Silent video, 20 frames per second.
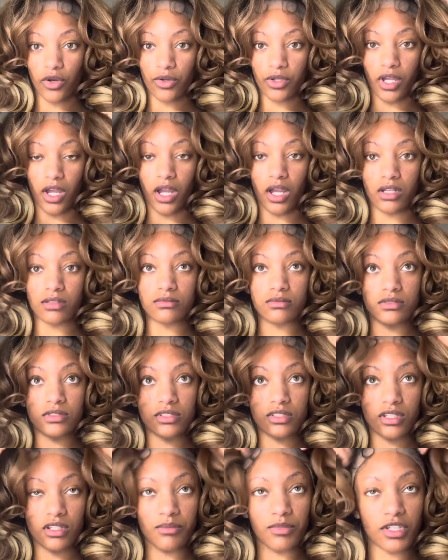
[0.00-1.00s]
yeah, it's
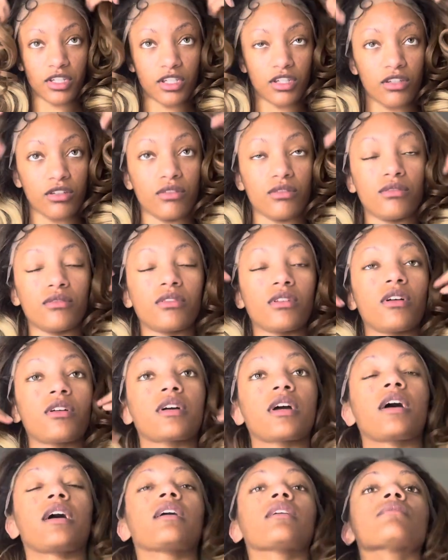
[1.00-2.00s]
gonna be cute.
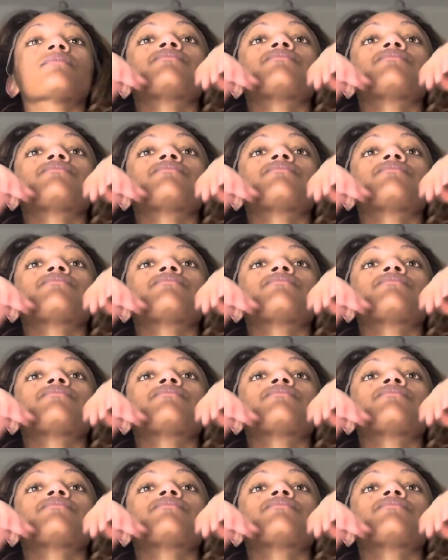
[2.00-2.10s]
Okay,